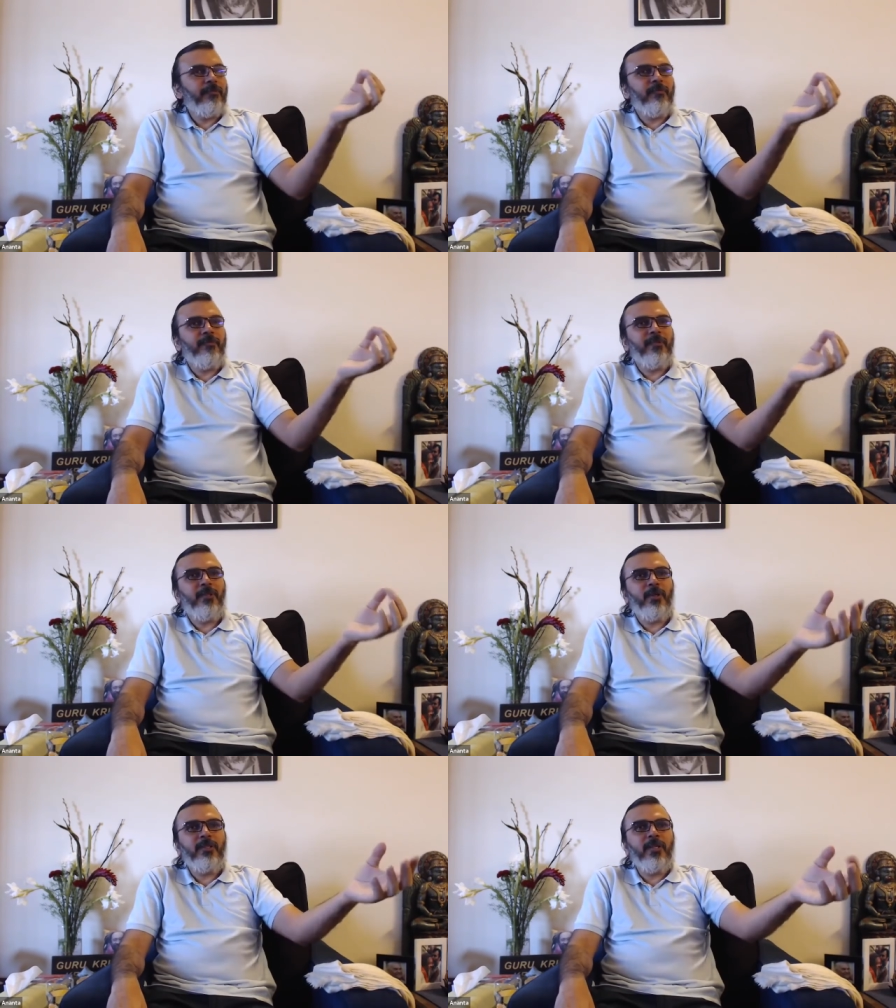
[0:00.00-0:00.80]
You
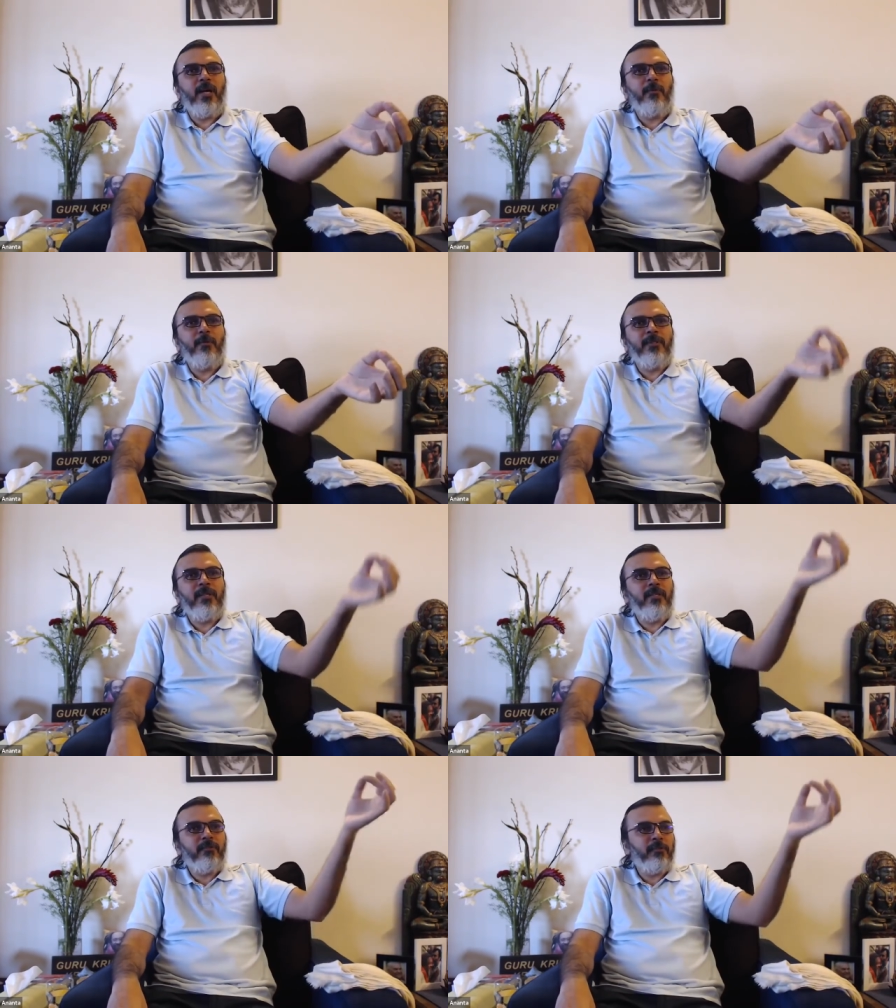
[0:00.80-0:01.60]
thought it's a harmless
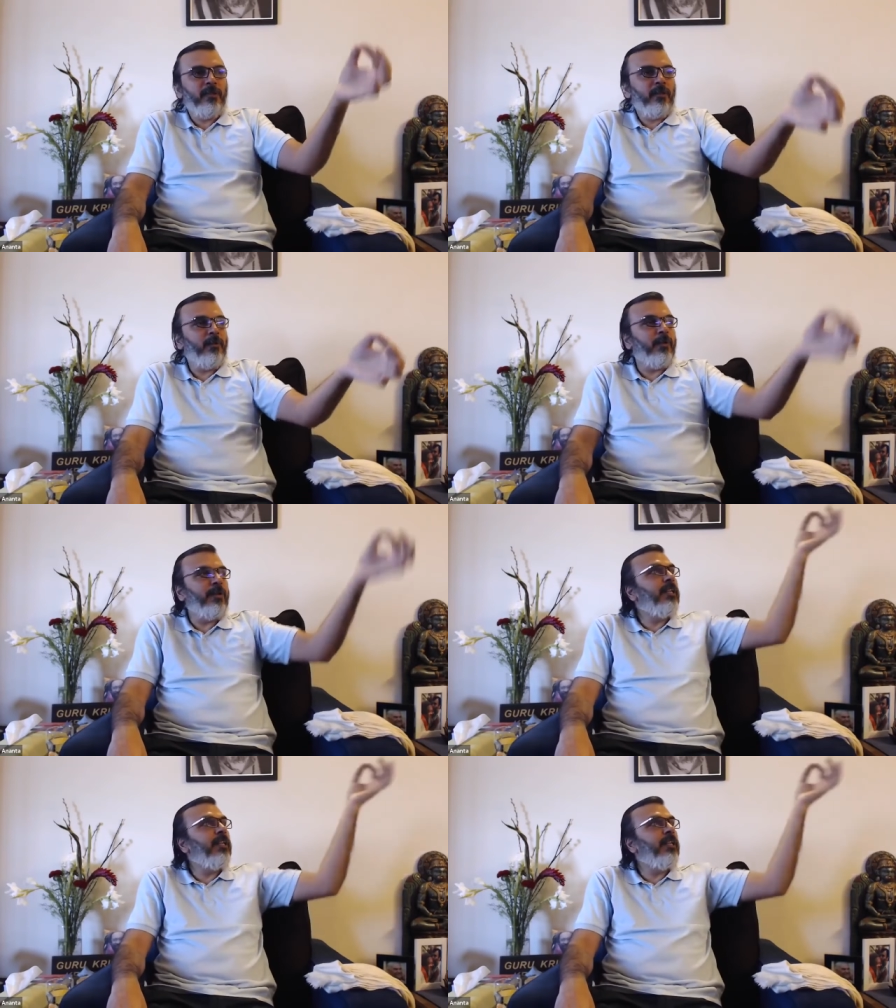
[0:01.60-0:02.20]
leaf, but you tugged